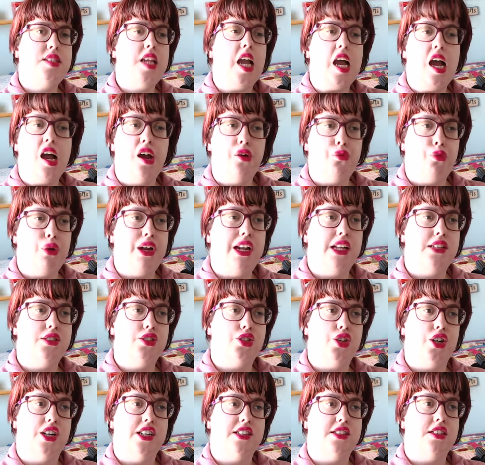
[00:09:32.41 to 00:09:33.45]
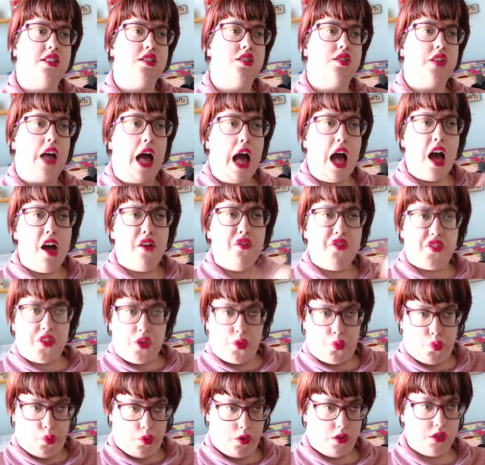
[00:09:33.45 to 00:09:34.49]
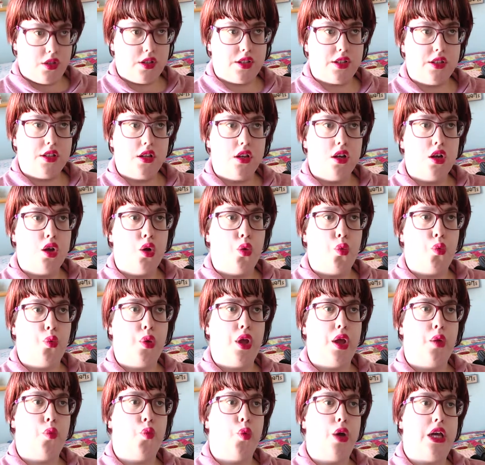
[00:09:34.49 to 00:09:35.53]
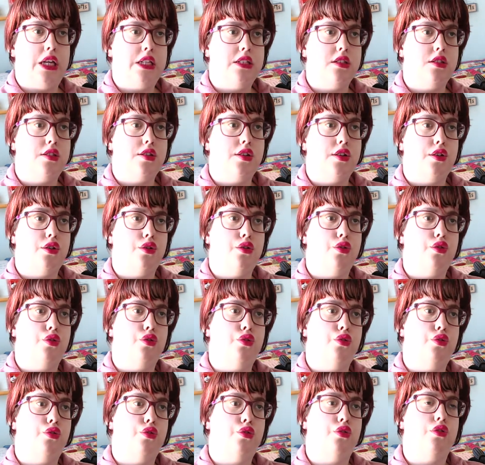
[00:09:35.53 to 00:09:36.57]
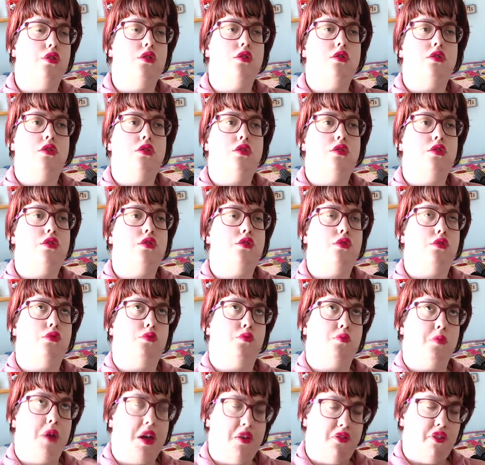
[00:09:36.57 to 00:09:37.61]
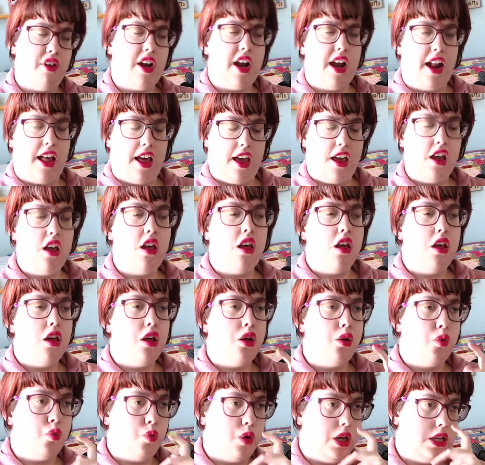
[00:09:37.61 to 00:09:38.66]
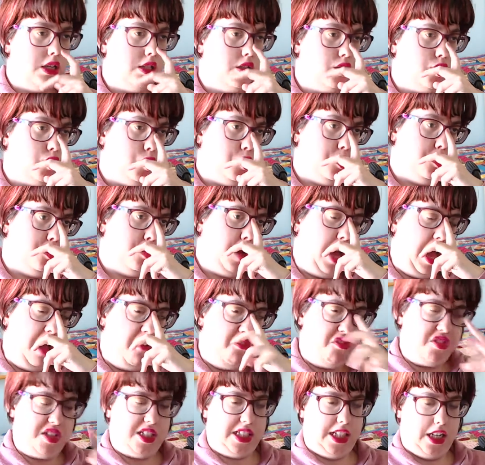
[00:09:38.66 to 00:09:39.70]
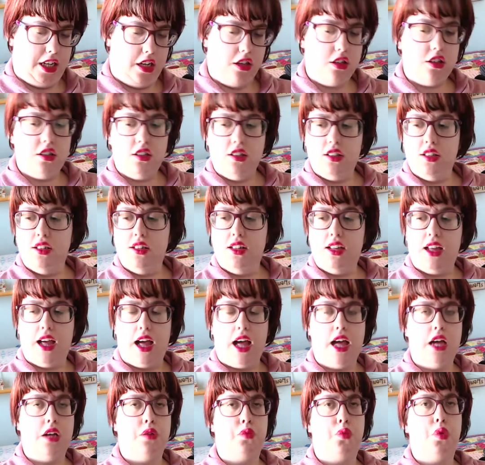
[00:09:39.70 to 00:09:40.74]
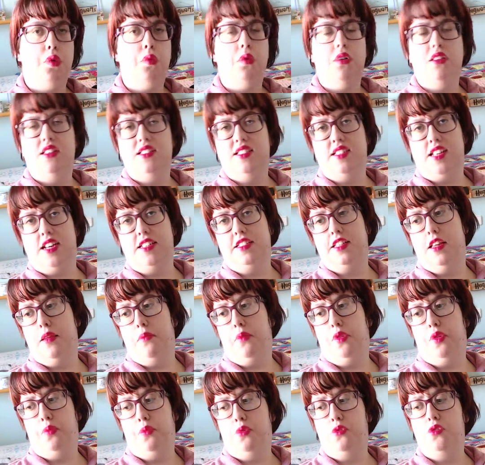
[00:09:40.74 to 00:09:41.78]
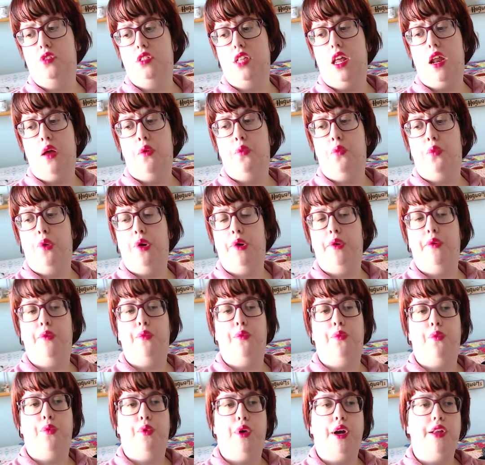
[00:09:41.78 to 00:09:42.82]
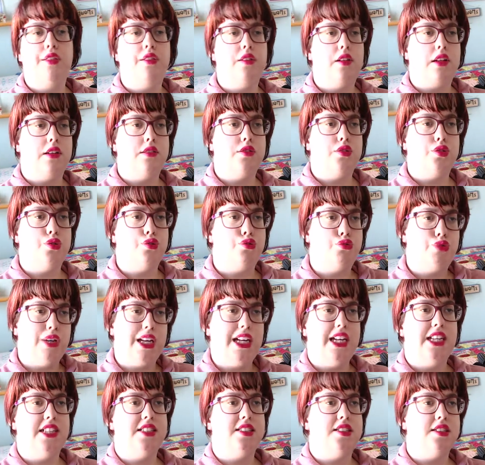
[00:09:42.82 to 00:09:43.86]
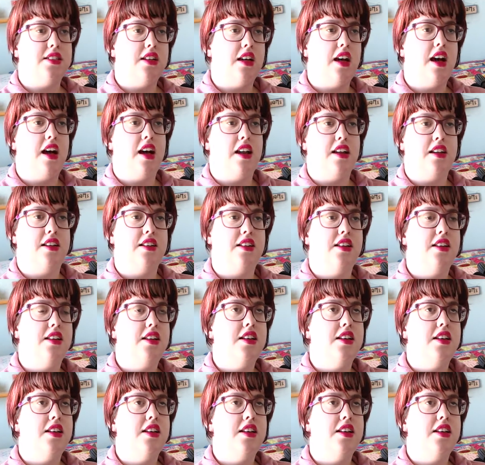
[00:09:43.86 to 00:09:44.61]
I really enjoyed it. Afterwards, we went to my friend and I went to have dinner, and we were discussing about the books that I wanted to read. And